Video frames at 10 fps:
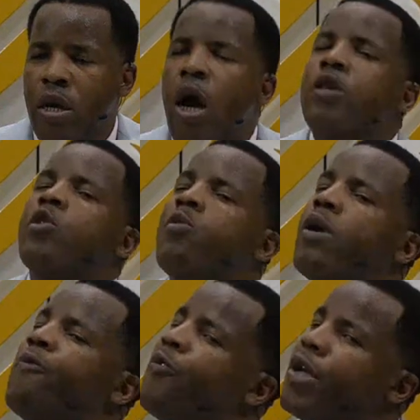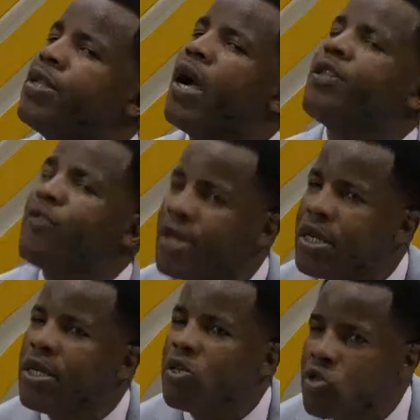And so we're afraid to address
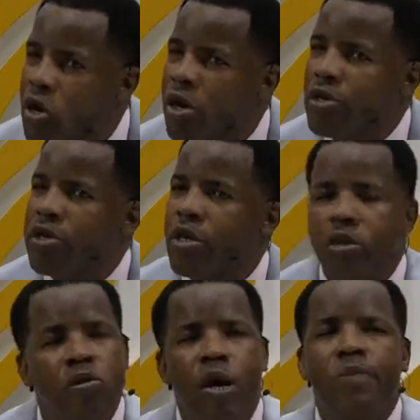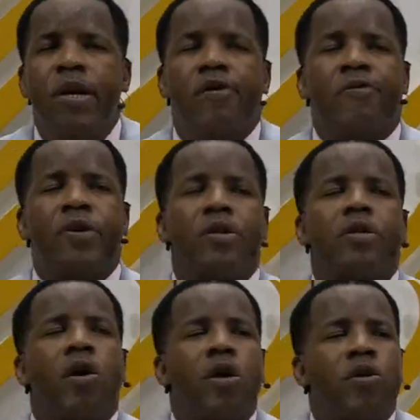it in church. No, I'm not afraid to
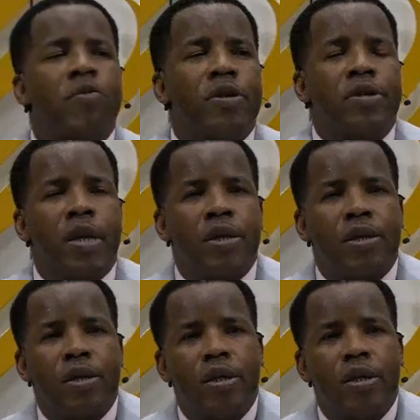talk to you about sex.